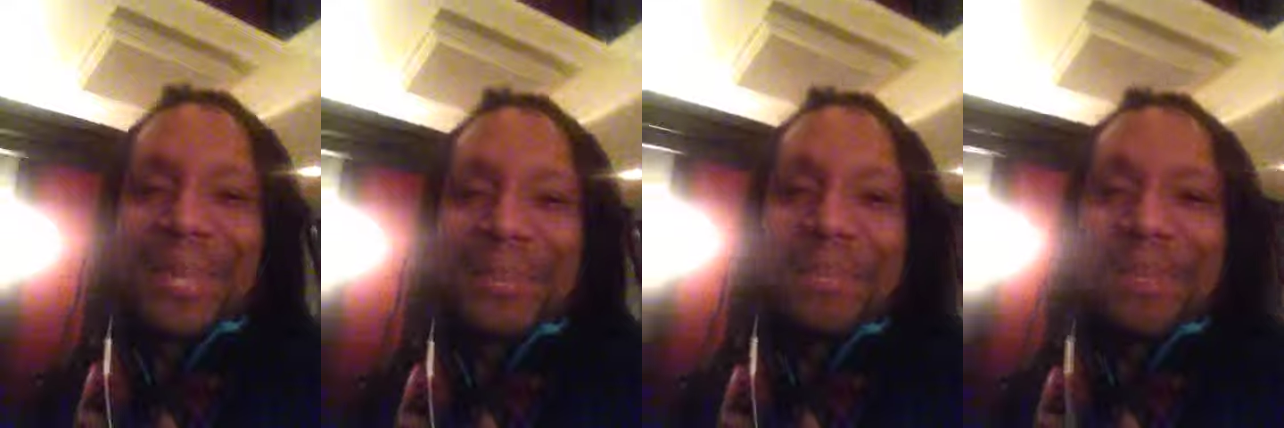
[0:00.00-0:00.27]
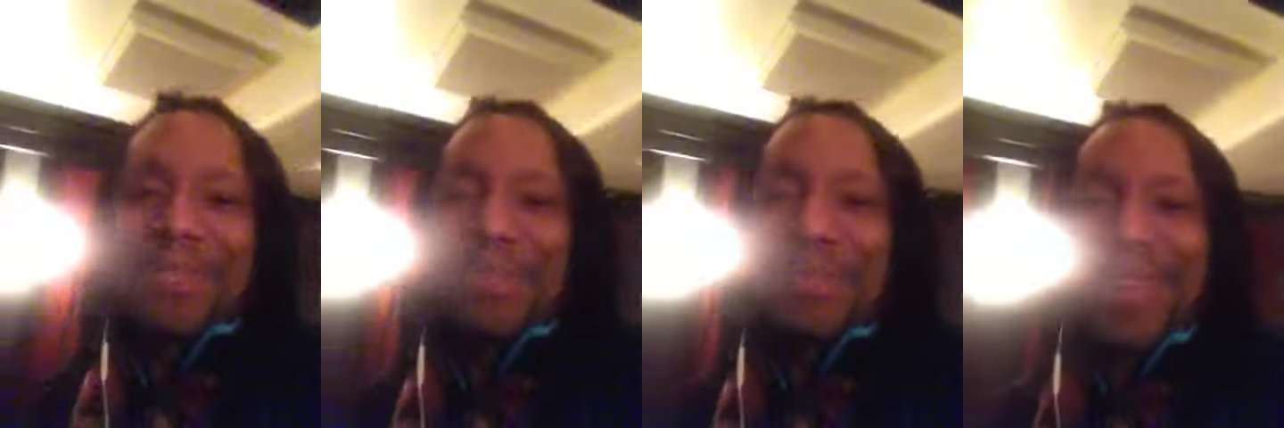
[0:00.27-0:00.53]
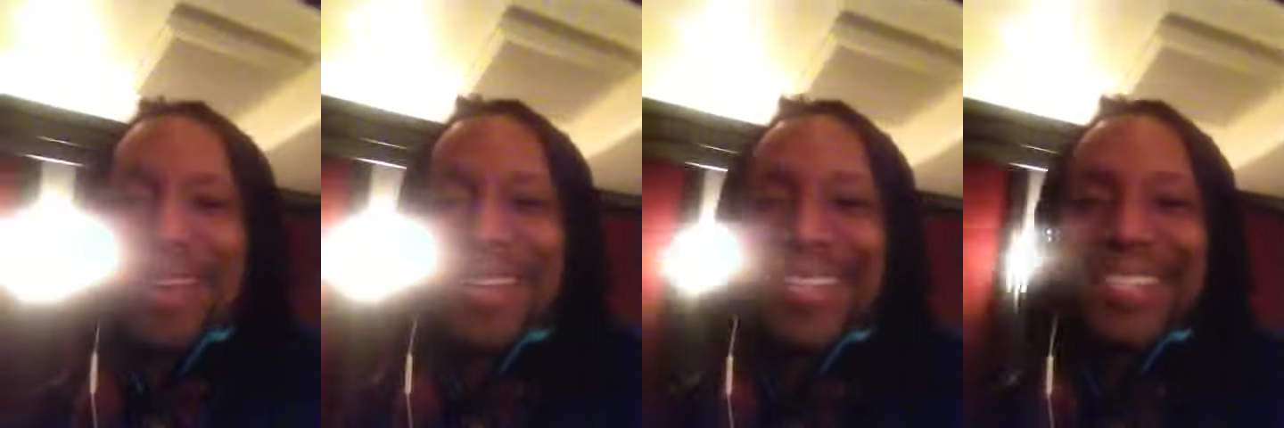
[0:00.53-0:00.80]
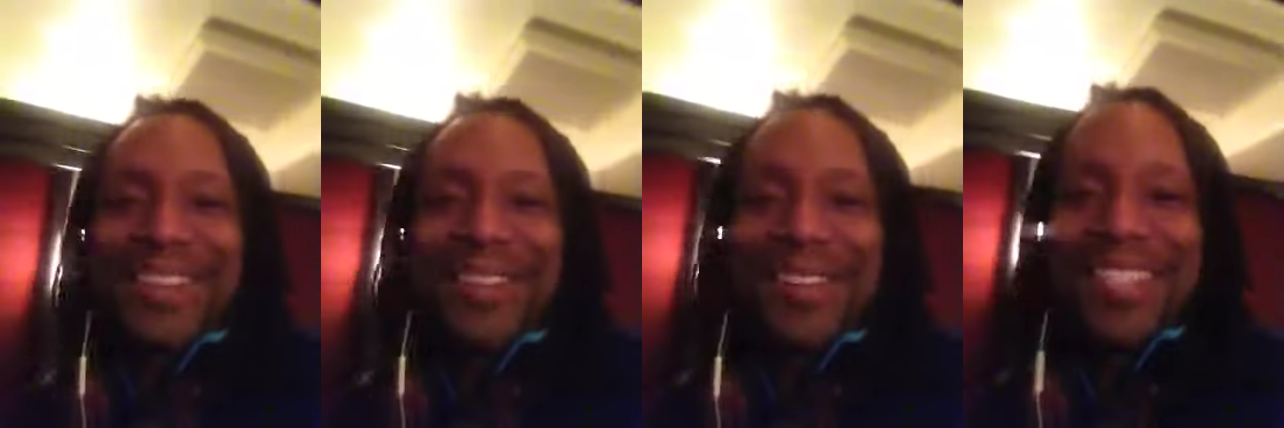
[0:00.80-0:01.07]
What's up,
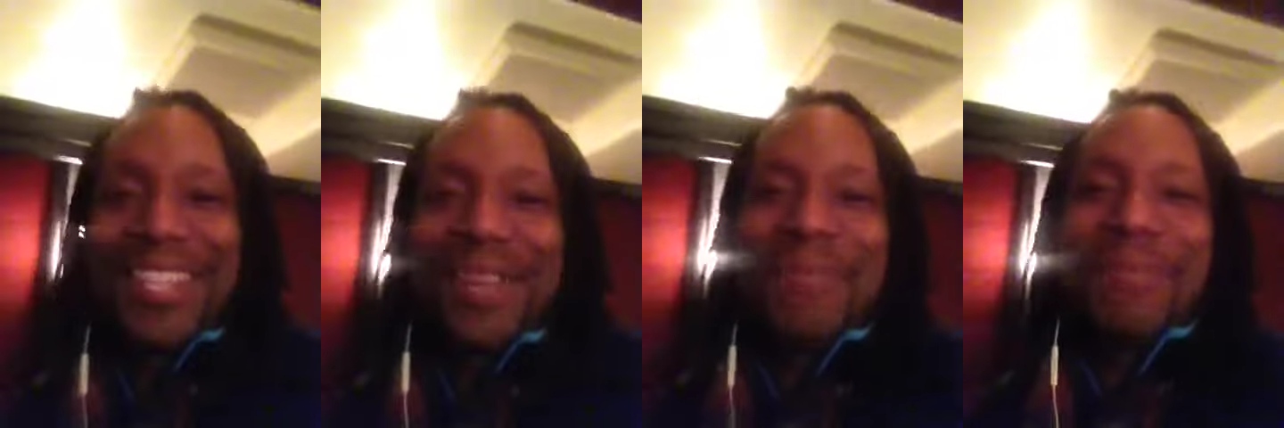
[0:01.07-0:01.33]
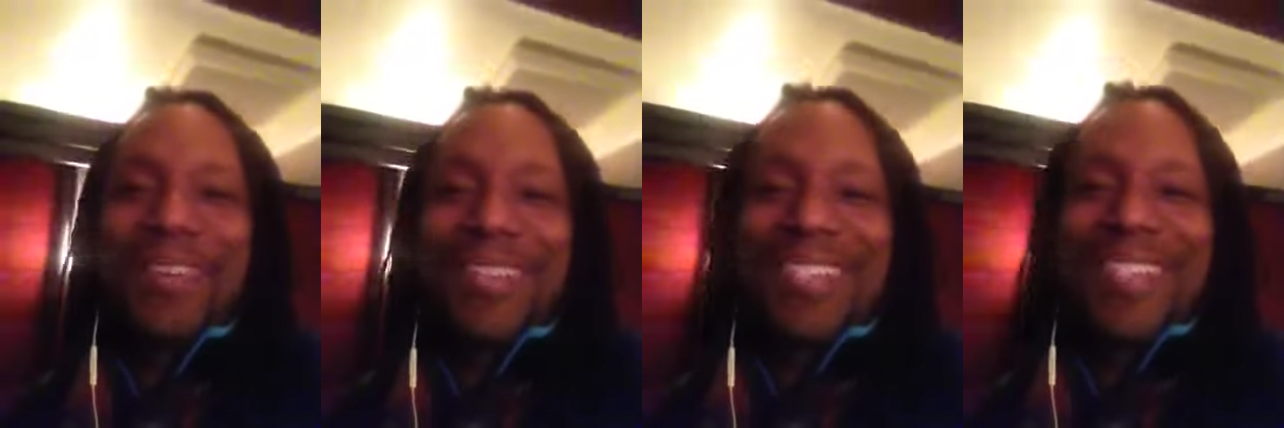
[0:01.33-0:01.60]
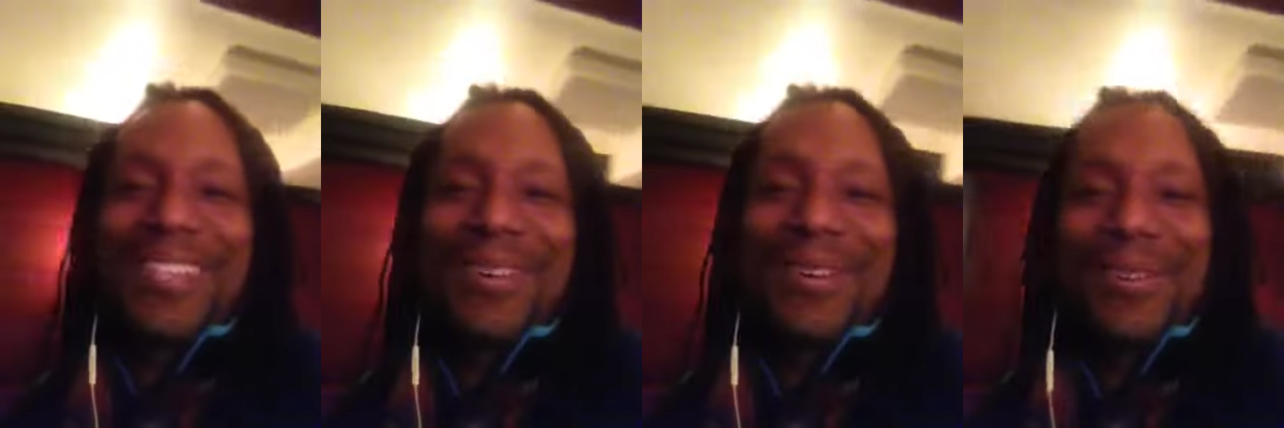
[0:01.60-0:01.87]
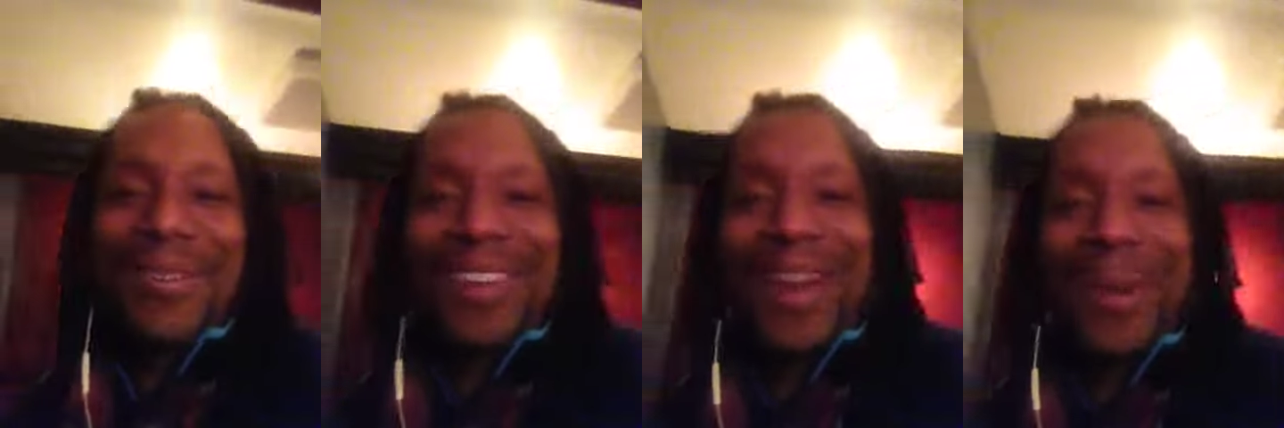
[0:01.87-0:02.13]
everybody? Dontae Winslow.